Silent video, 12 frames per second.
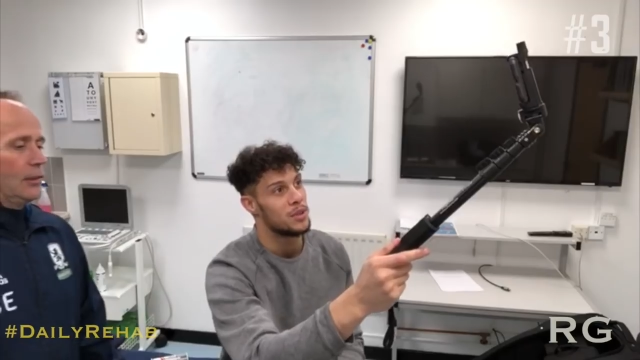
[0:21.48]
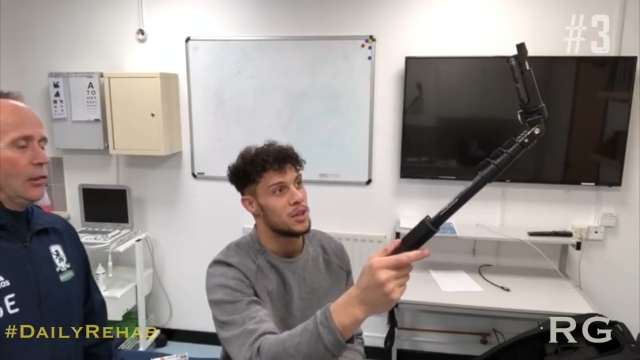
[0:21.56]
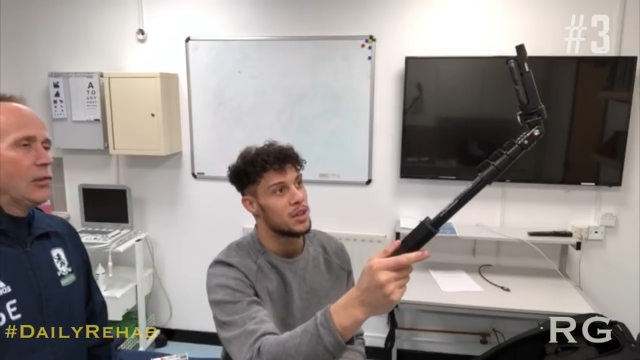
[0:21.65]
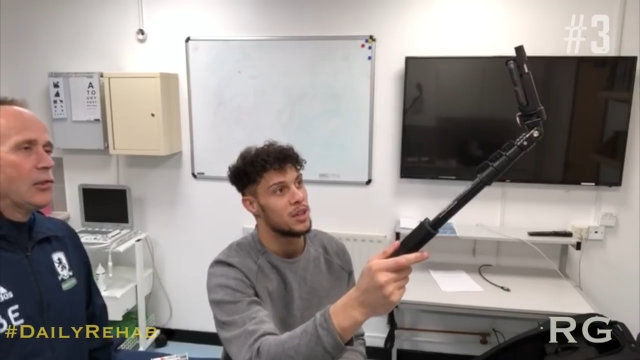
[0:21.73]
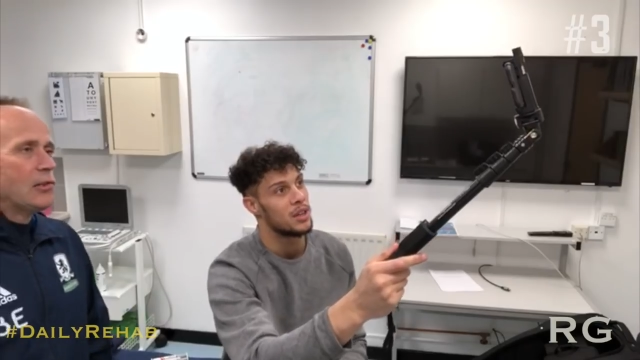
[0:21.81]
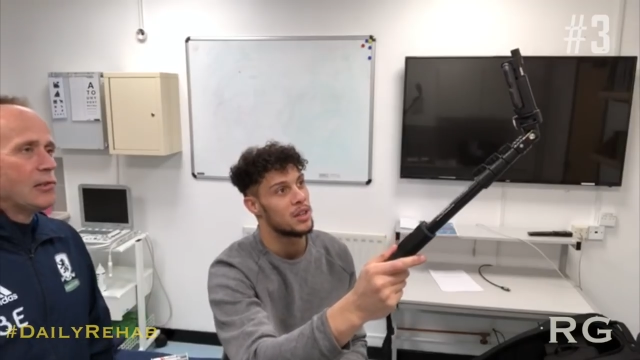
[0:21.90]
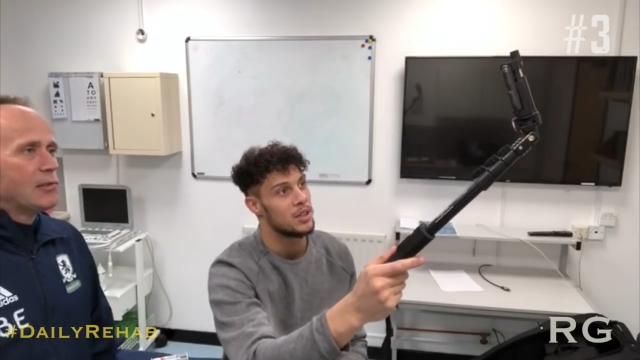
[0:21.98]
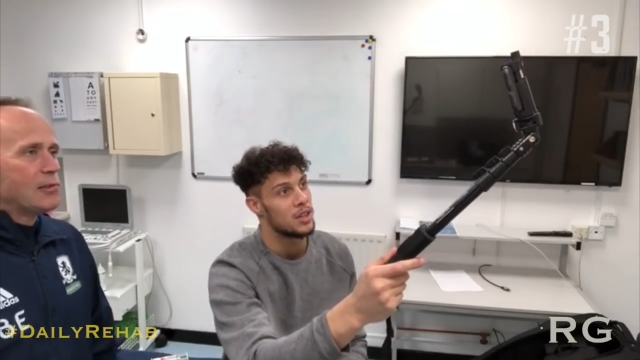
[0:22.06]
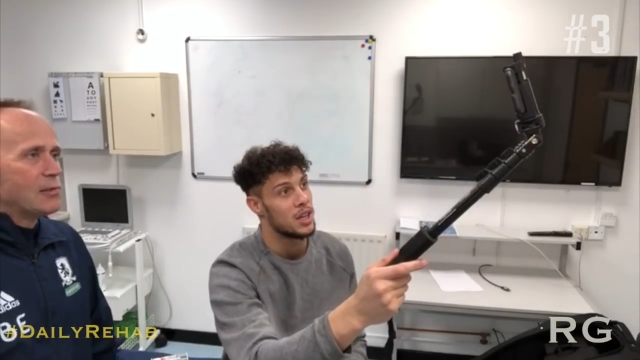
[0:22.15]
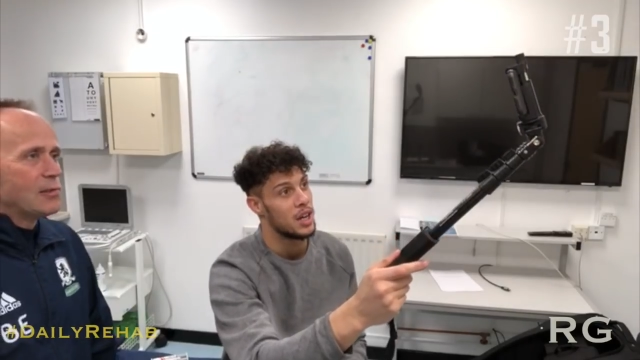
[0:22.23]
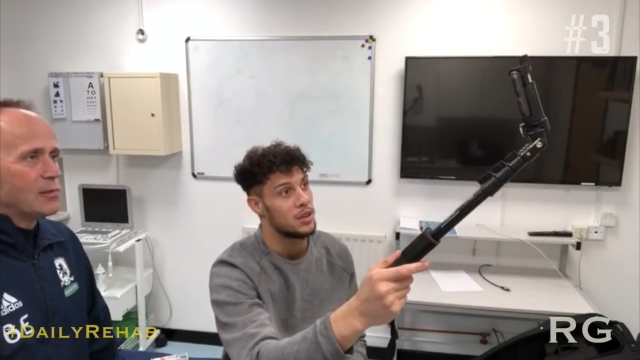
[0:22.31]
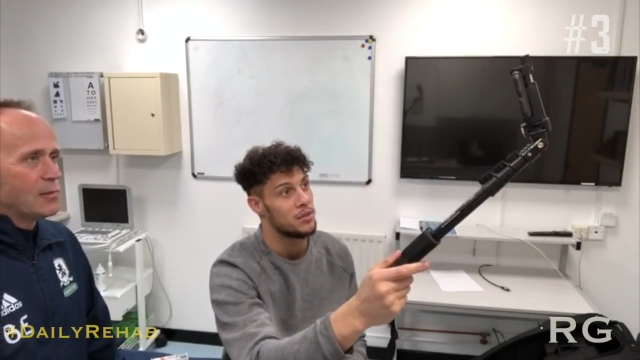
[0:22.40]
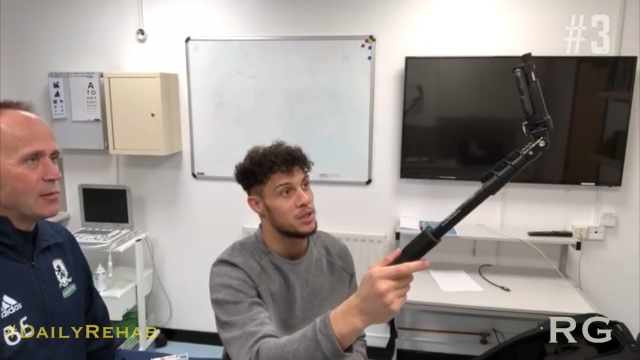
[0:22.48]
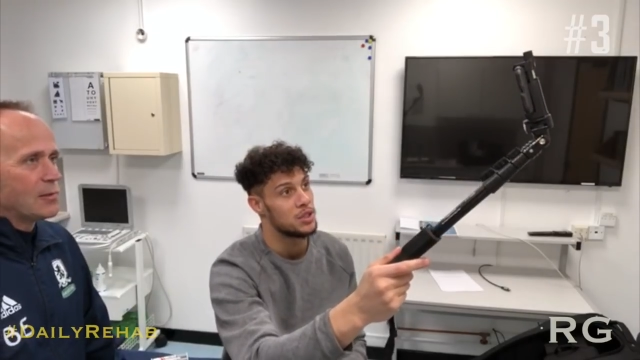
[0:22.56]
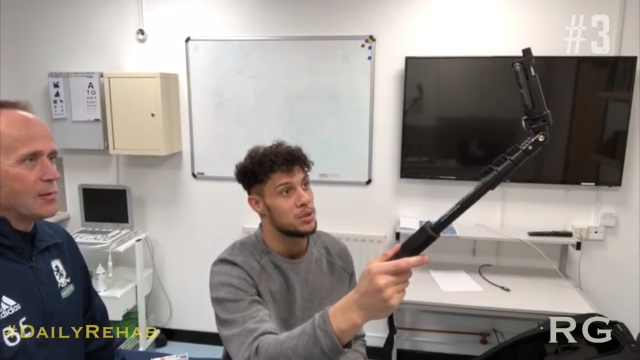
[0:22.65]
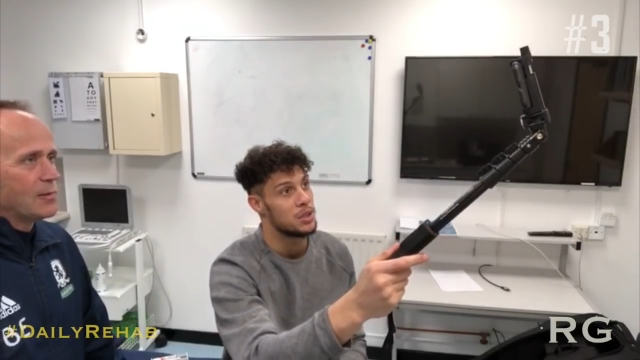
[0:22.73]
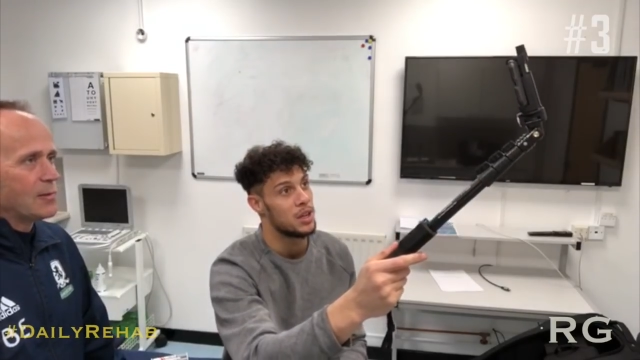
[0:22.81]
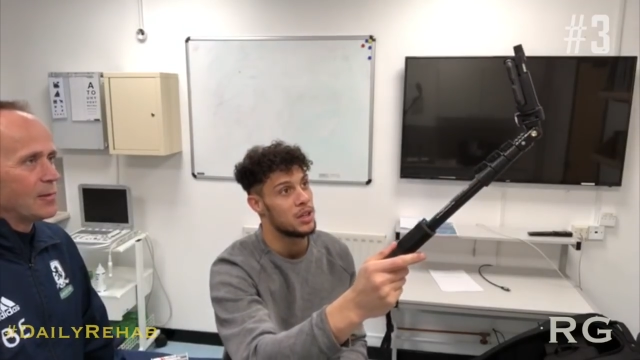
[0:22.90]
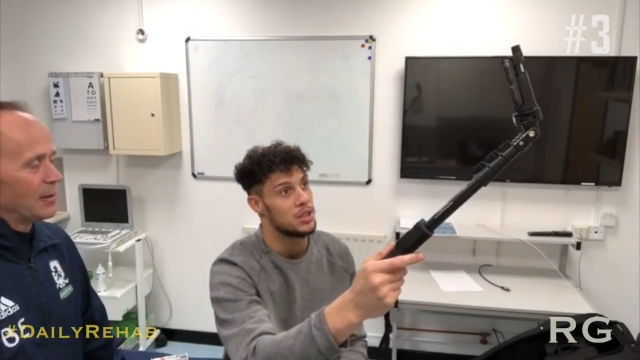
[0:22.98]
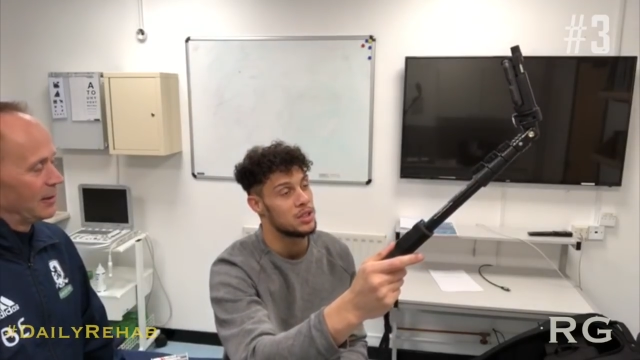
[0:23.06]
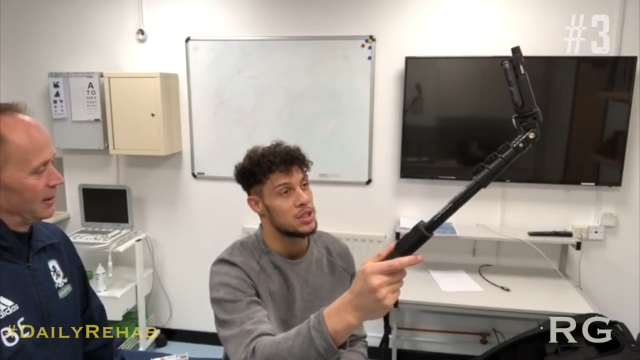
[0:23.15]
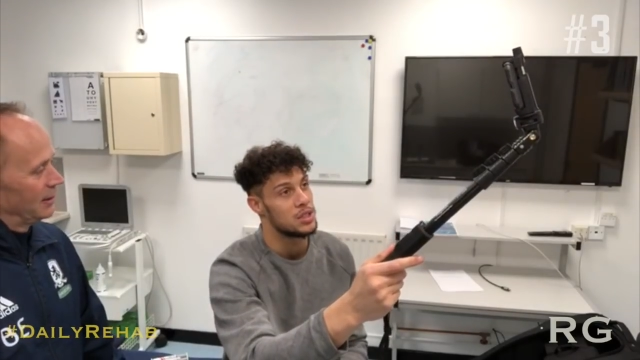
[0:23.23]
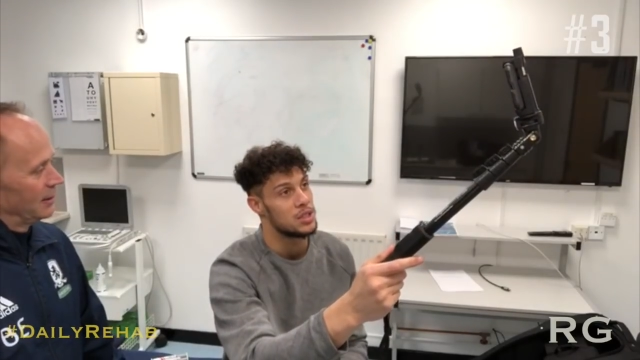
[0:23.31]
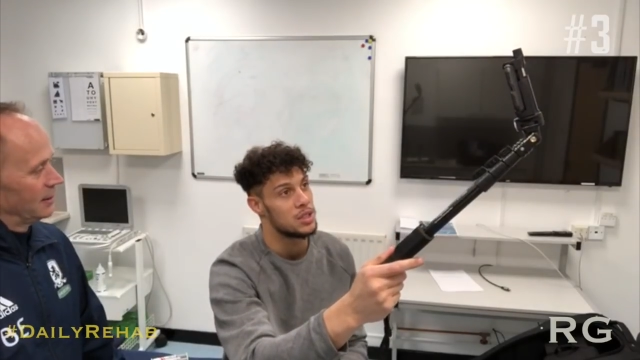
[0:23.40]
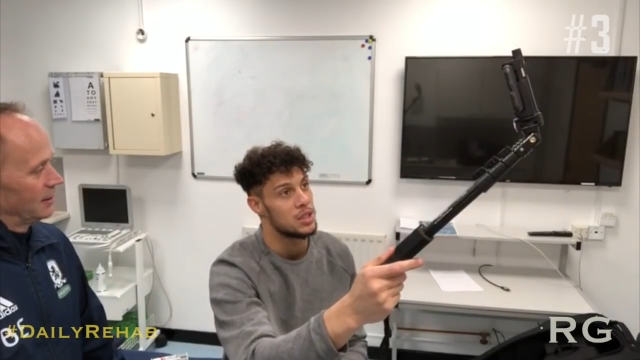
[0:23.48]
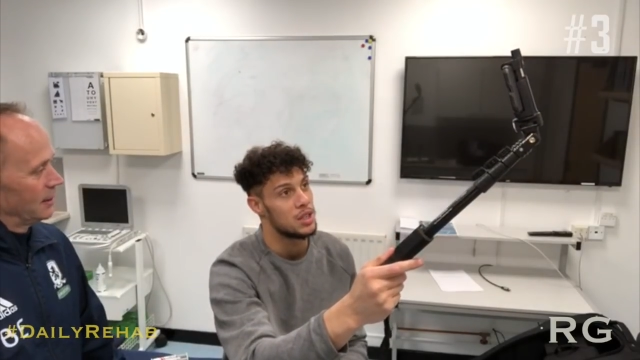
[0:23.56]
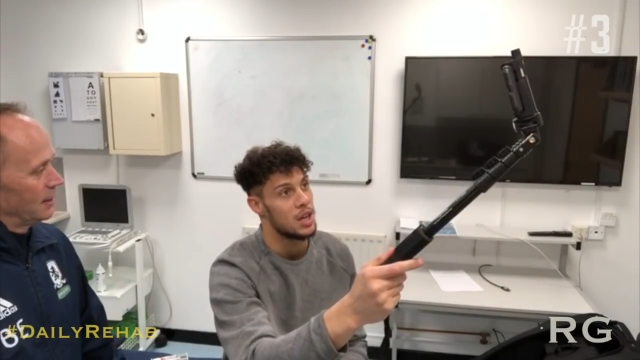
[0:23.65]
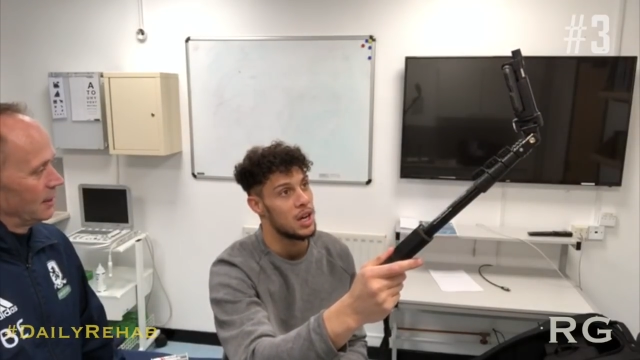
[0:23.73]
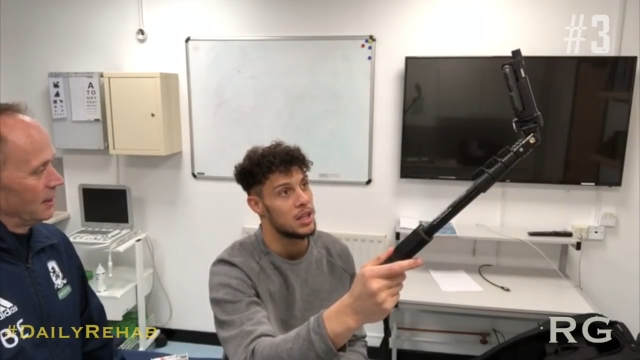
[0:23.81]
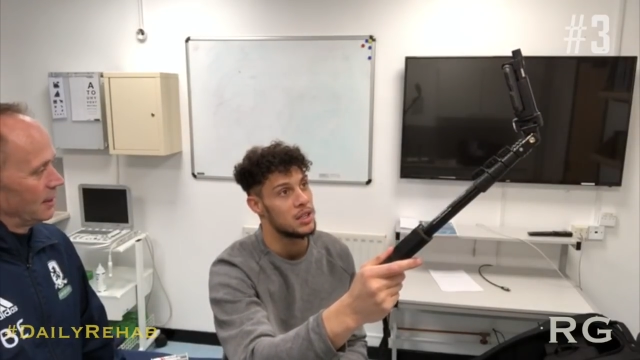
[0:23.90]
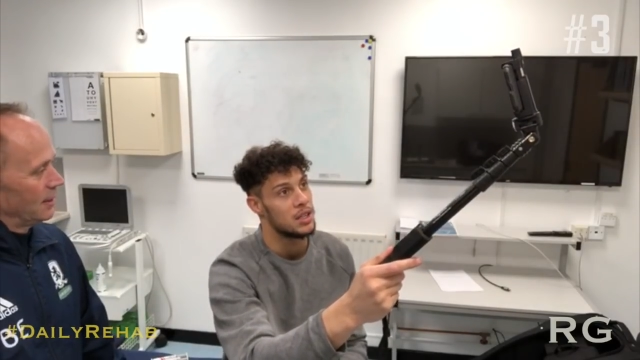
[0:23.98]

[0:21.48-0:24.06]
Speaker 1: the kind of injury I just had.